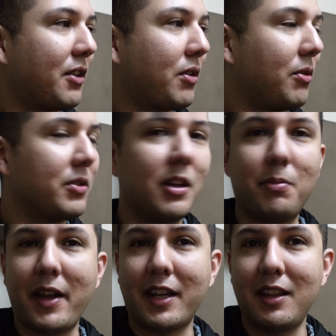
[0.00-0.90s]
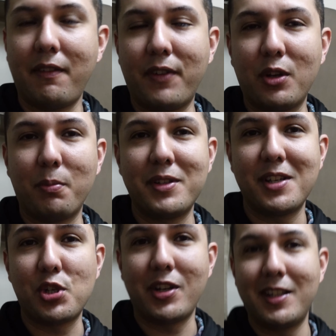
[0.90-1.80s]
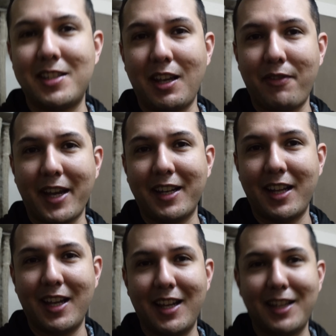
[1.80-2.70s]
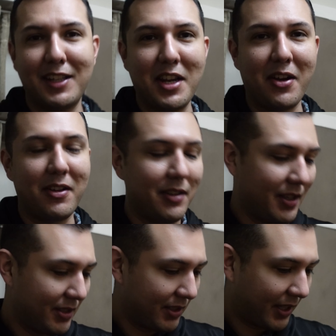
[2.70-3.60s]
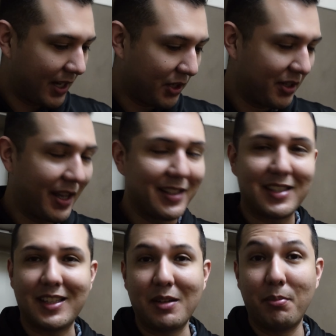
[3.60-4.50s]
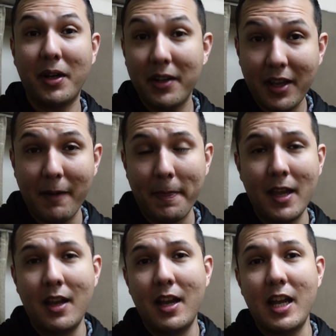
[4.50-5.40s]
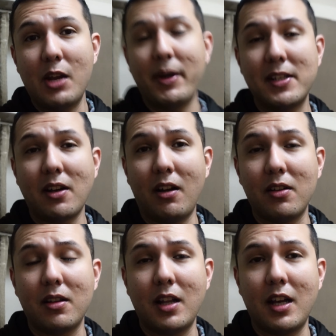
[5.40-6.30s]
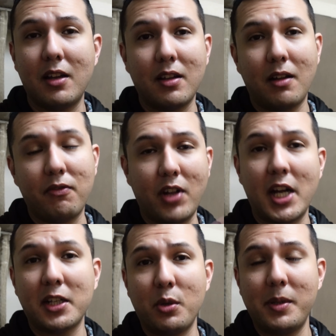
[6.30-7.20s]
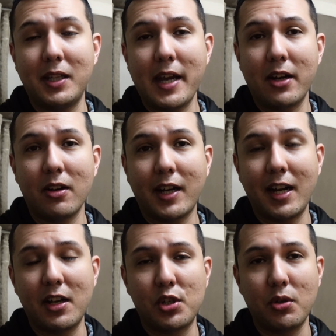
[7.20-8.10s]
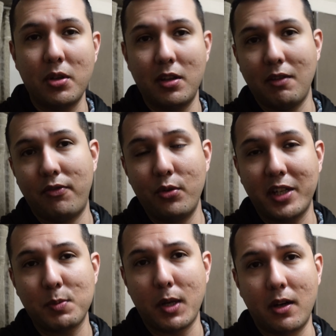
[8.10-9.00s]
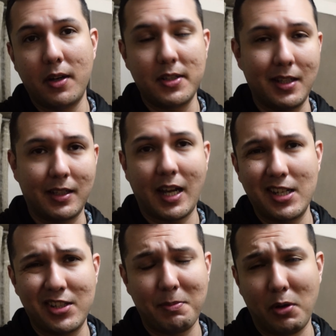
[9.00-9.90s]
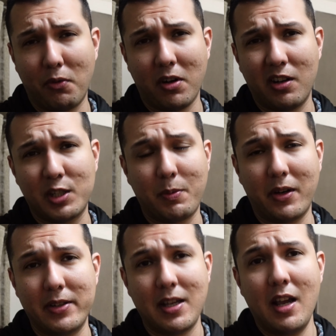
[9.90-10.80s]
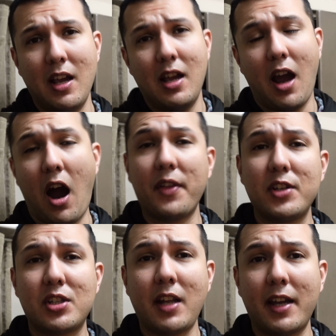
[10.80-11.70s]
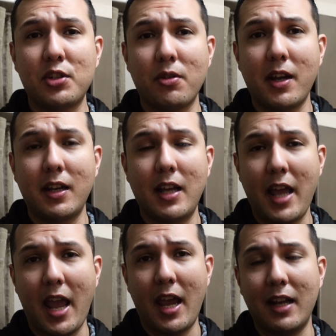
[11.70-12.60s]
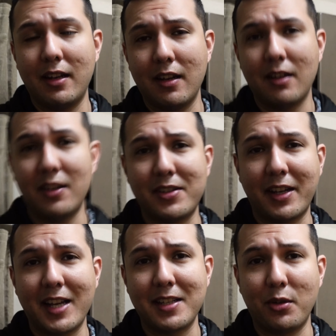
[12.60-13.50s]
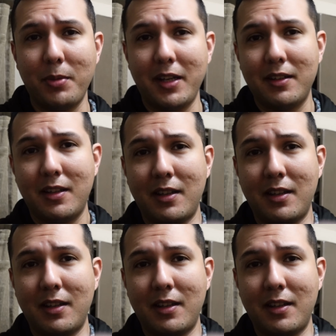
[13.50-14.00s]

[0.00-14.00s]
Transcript: of curled up like in the fetal position and see if I can you know, get a good night's sleep. But yeah, anyways, I'll vlog a little bit later, kind of show you the food experience and kind of just my overall experience on this night train, and I'll see you guys in a little bit.